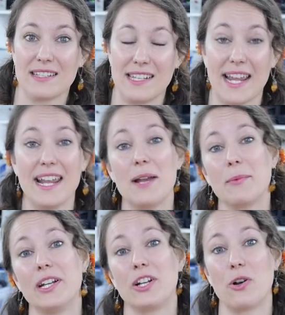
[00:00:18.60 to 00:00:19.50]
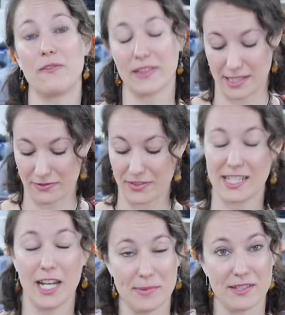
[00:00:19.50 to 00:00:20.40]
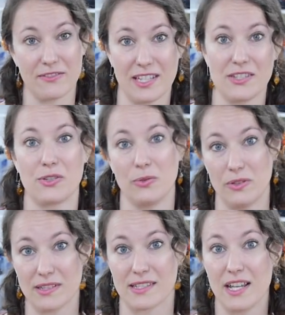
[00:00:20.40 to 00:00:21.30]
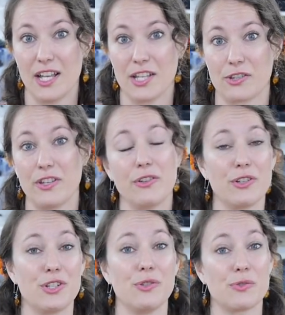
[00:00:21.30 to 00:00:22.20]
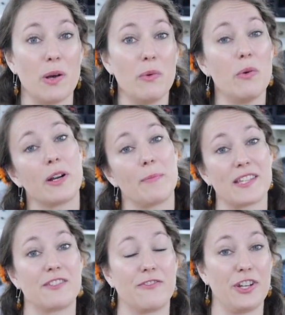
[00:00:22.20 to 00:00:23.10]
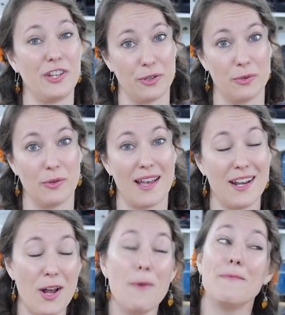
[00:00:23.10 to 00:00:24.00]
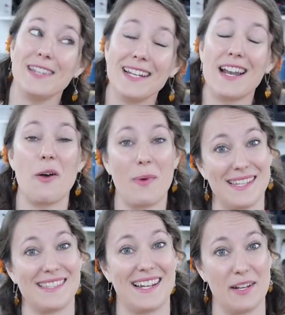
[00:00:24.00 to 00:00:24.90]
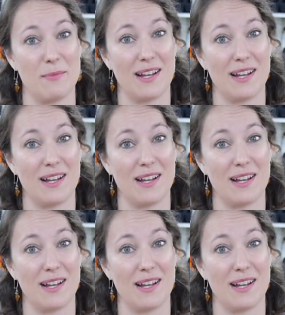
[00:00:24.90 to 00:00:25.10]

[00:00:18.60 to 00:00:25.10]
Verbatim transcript: Today, I'm going to go over the different types of these tools, so that you can choose what will work best for you, and hopefully not waste any